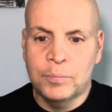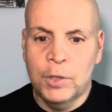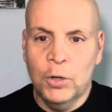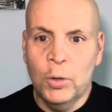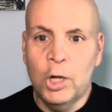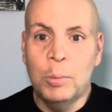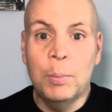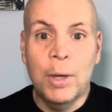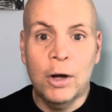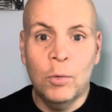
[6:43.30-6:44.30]
it'll be
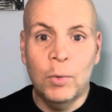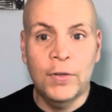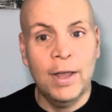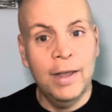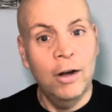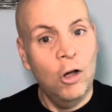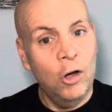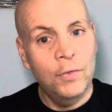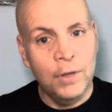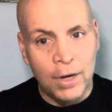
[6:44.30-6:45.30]
better once I can get
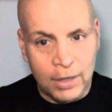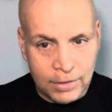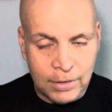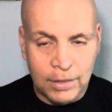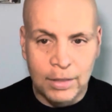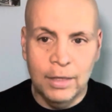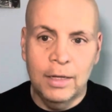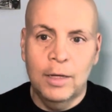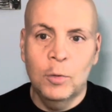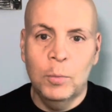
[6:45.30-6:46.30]
off the ADT,
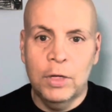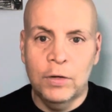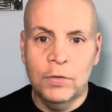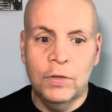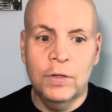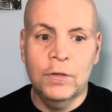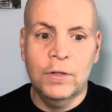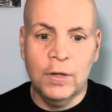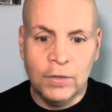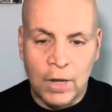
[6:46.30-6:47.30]
because this
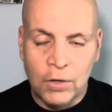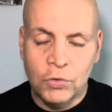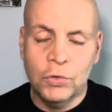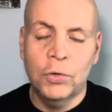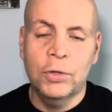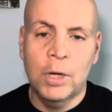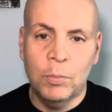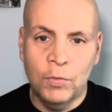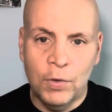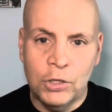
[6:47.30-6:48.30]
testosterone
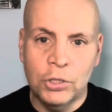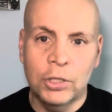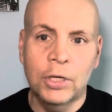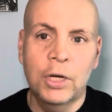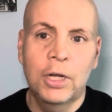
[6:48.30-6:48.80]
deprivation,